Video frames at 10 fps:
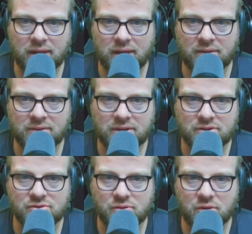in the
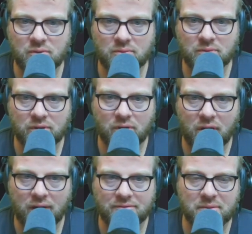distro, you know,
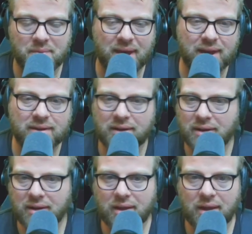off the bat.
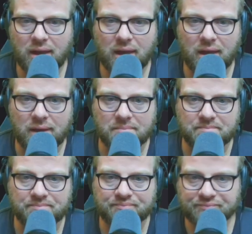
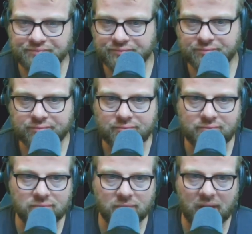
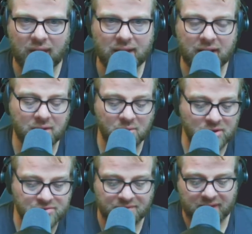And it
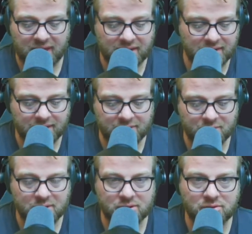works fine. Like if
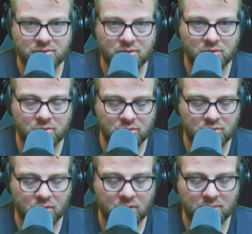we do Google
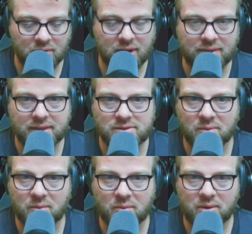Chrome, right? That's
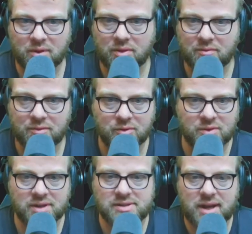one of the few
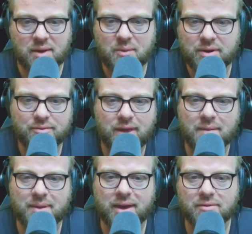things that I want a
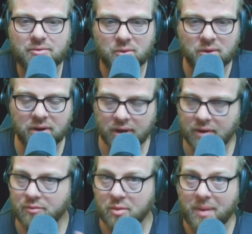Flatpak for.
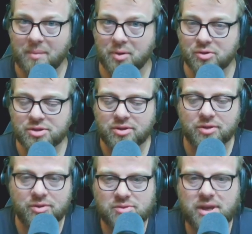for my personal
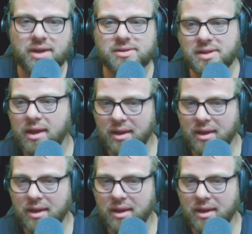use case,